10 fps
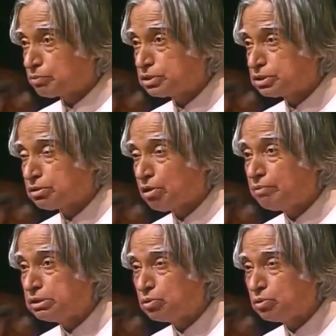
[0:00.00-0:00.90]
Professor
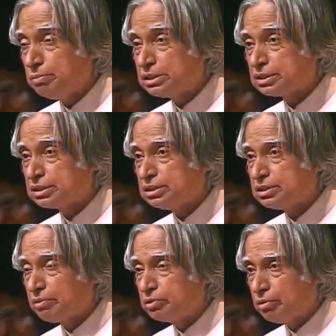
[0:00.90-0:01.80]

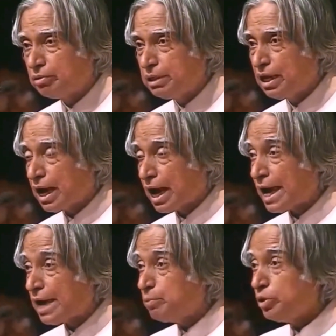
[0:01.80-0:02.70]
Satish Dhawan told me,
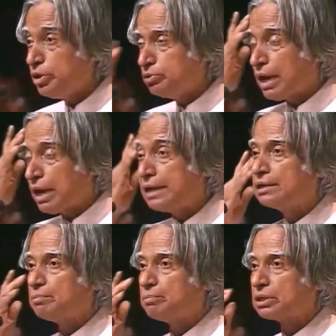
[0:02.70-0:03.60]
I am going to
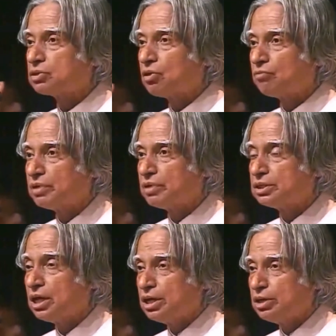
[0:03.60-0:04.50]
handle the press
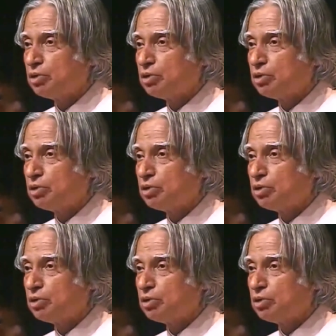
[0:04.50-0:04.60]
conference.